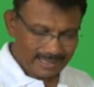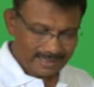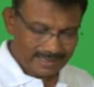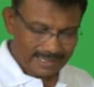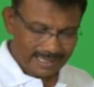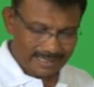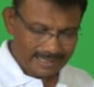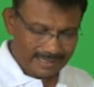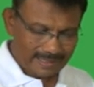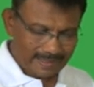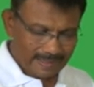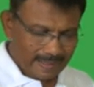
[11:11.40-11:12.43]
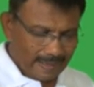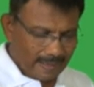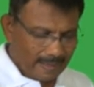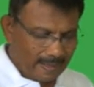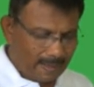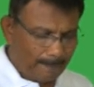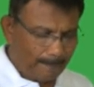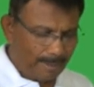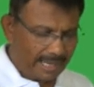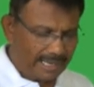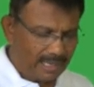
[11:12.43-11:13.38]
Then a
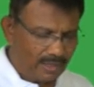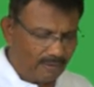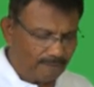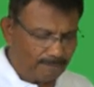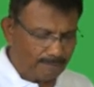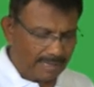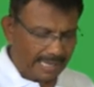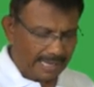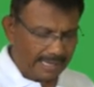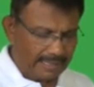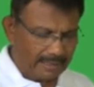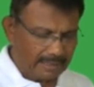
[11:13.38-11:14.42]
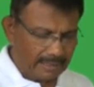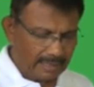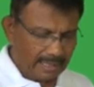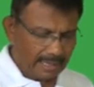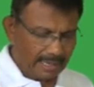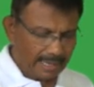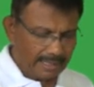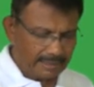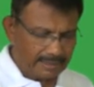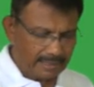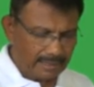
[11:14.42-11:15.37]
pile of blank,
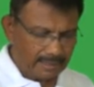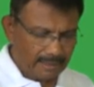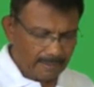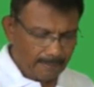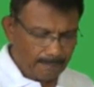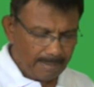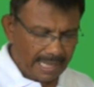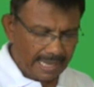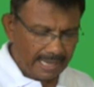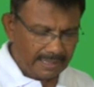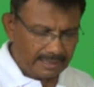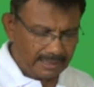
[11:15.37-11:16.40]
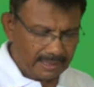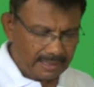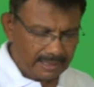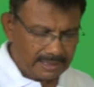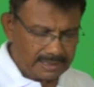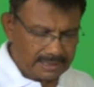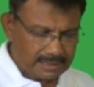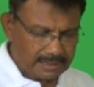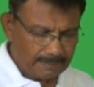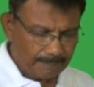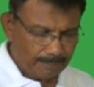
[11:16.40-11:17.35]
and the blank is
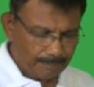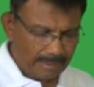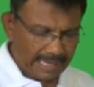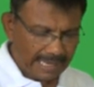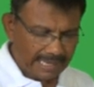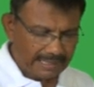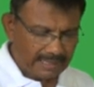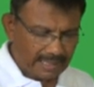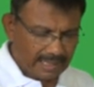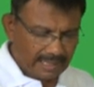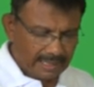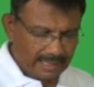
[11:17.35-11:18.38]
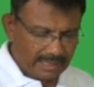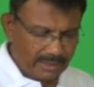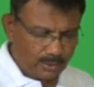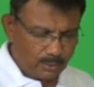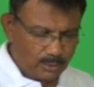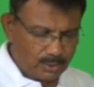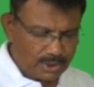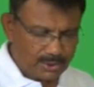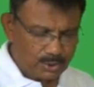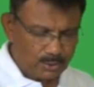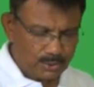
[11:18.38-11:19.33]
blank he
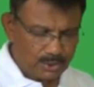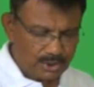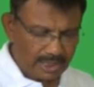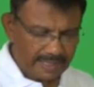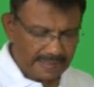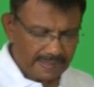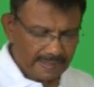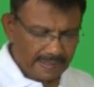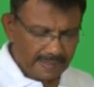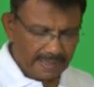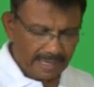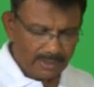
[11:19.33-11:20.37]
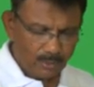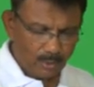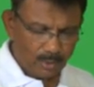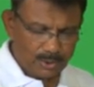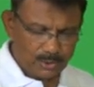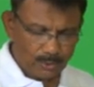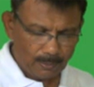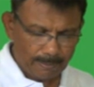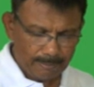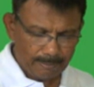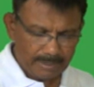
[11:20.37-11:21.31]
uses to study can also
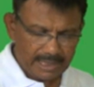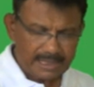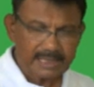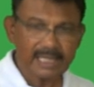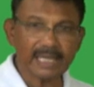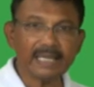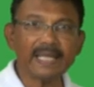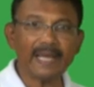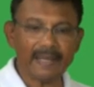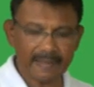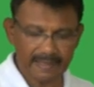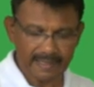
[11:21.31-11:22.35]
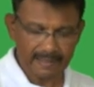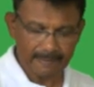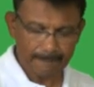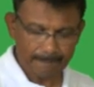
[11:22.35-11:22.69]
be seen there here.